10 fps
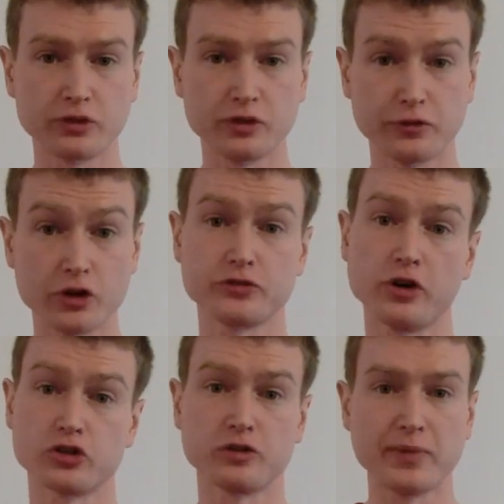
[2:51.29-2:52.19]
the first
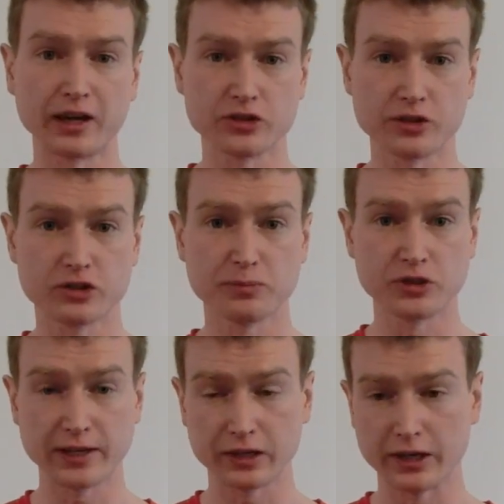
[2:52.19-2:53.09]
version of Pegasus,
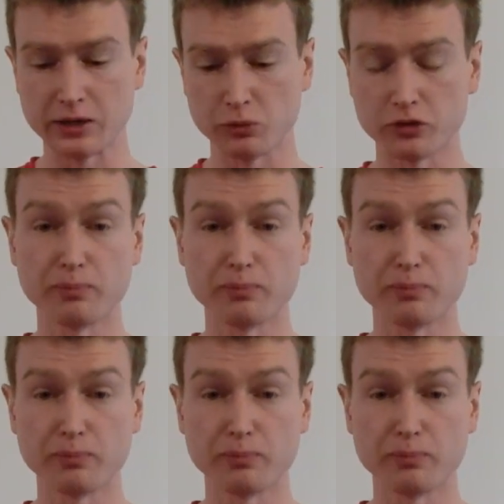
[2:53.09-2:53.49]
particularly with the